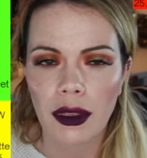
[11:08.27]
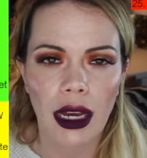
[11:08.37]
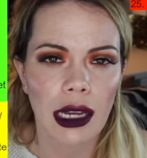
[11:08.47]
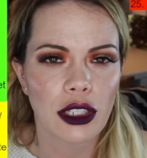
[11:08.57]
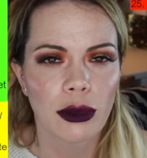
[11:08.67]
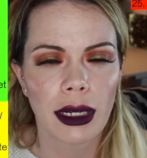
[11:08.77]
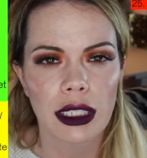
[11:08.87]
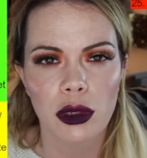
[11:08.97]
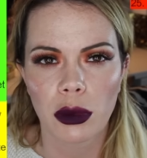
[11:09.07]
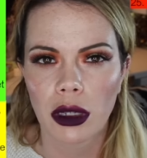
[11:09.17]
The
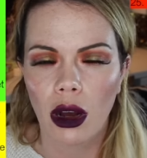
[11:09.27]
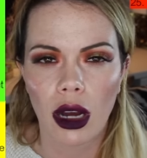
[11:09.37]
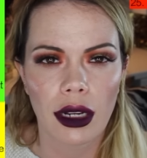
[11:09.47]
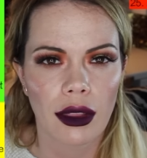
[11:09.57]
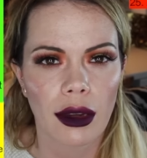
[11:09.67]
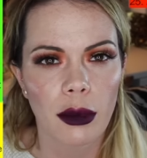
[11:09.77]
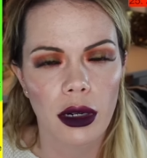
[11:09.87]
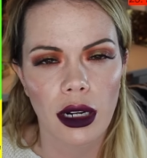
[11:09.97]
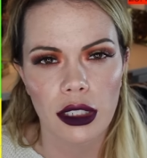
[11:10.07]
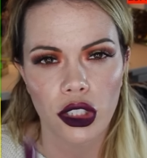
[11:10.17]
Hydromats went on and they
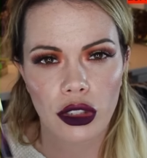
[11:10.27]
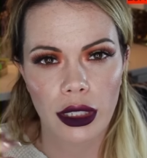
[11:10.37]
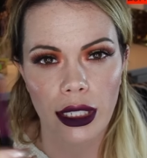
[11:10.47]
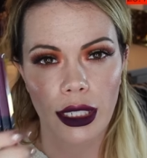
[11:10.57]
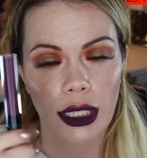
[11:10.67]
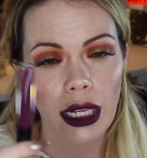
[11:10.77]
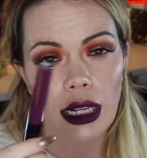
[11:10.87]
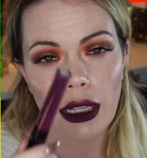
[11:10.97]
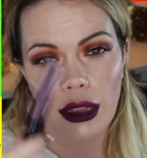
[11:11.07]
were not streaky.